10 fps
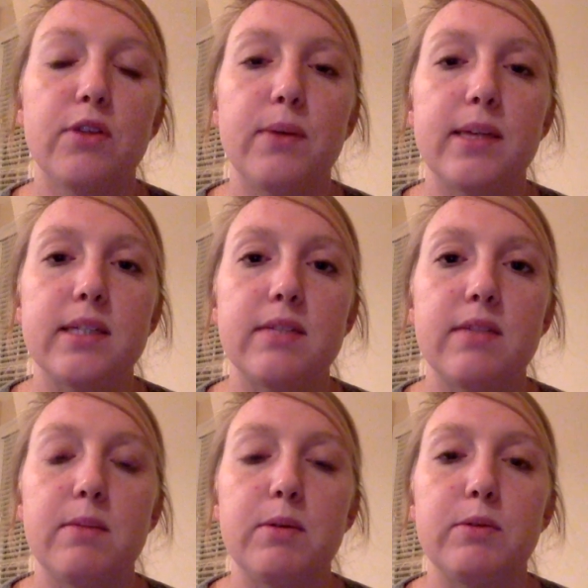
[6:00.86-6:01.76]
the rest of
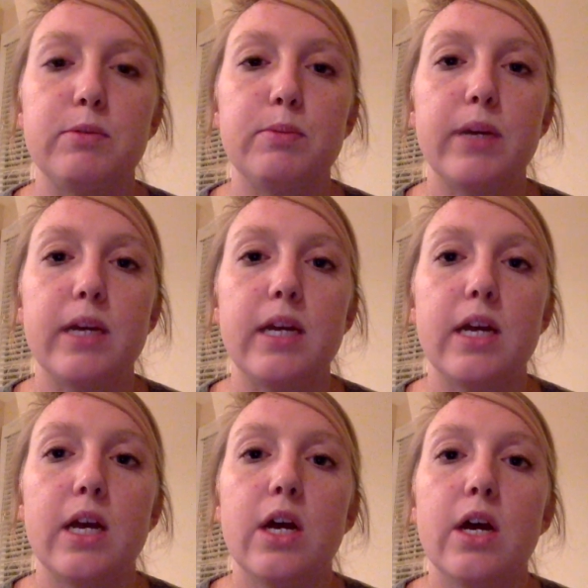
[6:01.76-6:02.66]
them, it was pretty
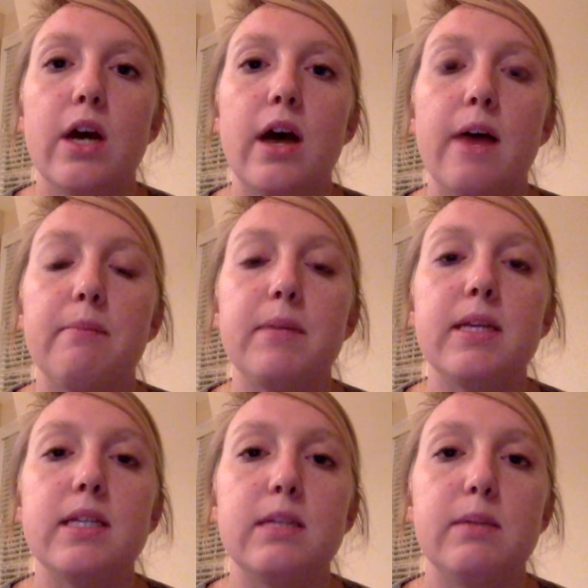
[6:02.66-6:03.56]

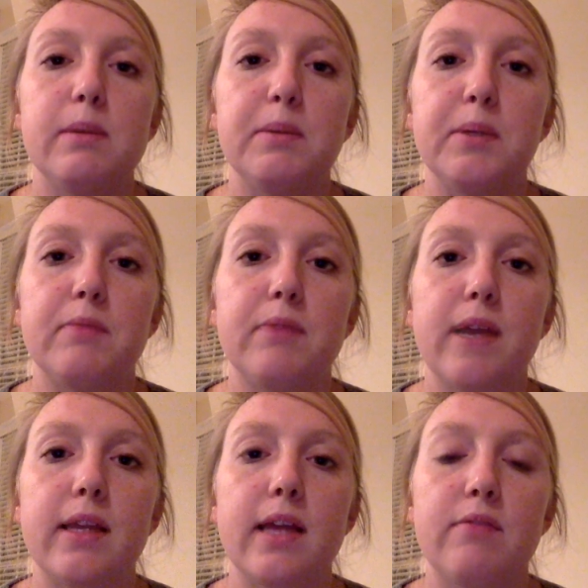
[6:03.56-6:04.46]
easy to be able to
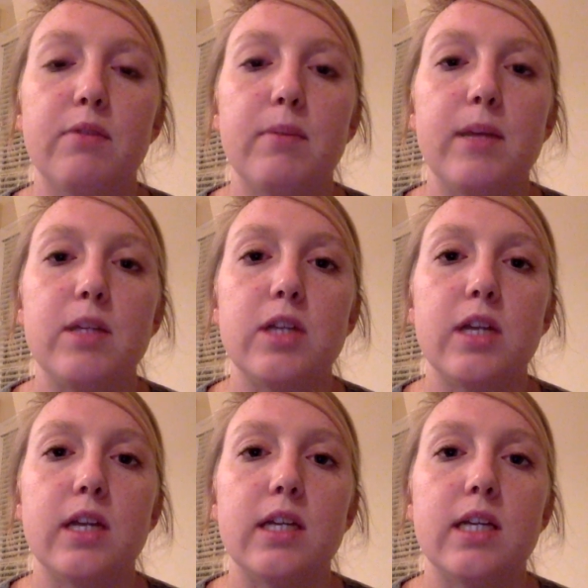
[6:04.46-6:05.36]
find that
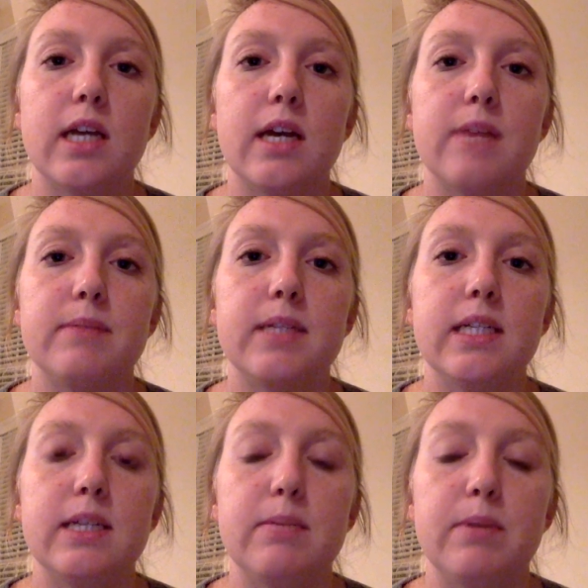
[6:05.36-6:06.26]
information and dig
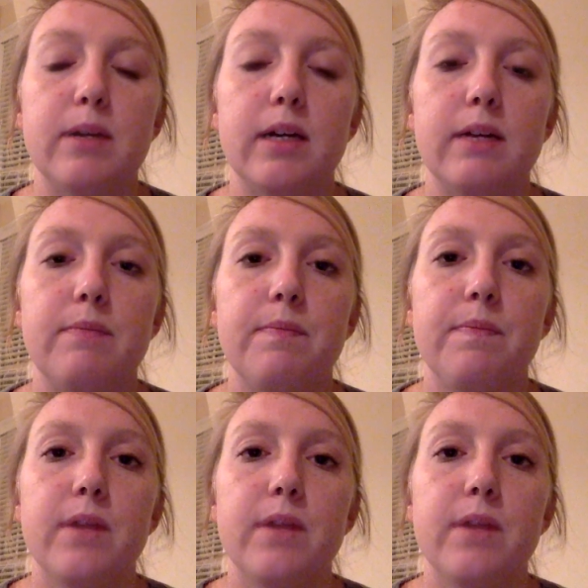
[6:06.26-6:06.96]
deeper and